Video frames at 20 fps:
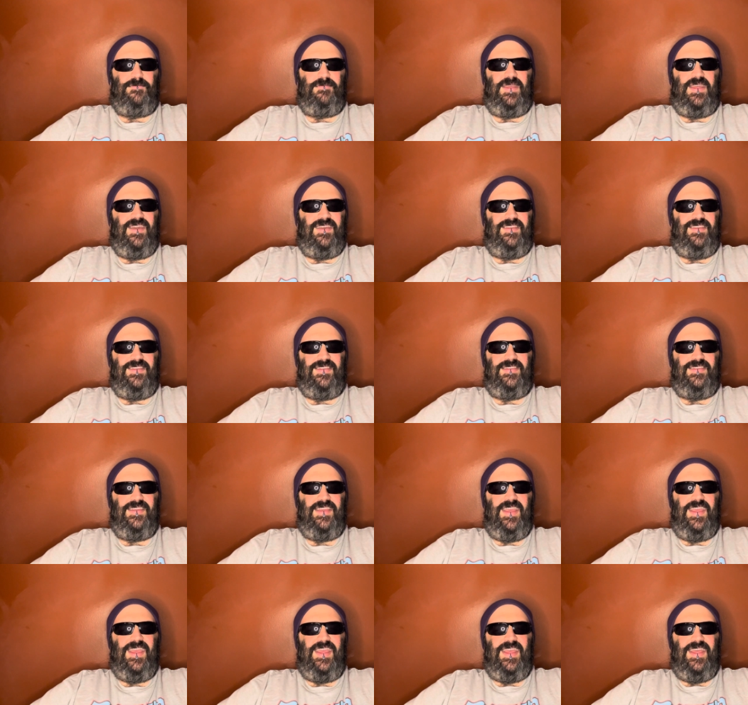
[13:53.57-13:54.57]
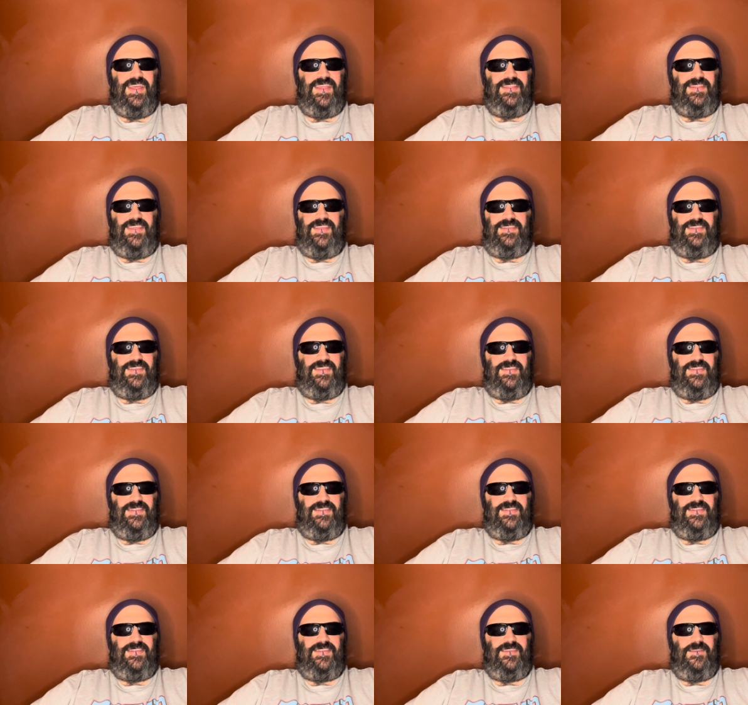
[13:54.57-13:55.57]
because this
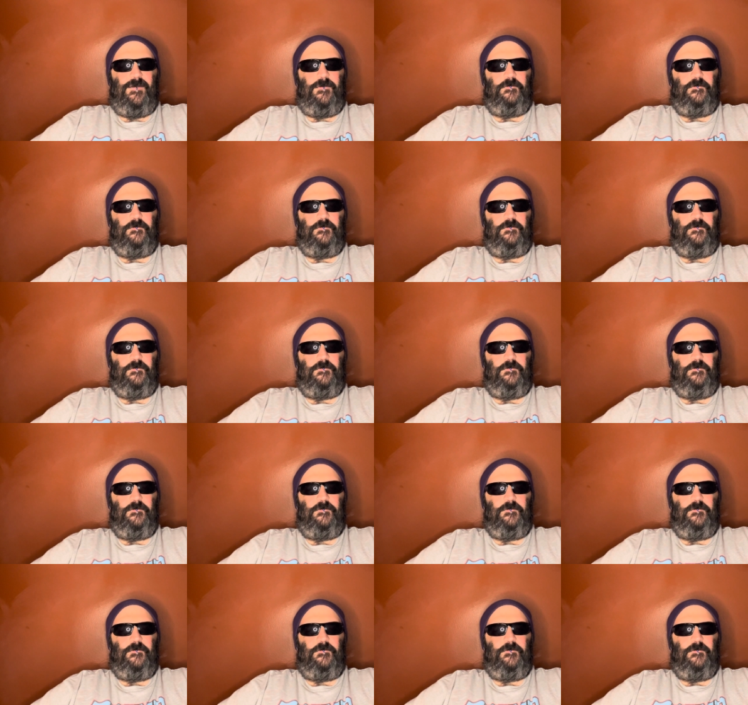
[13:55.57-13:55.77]
is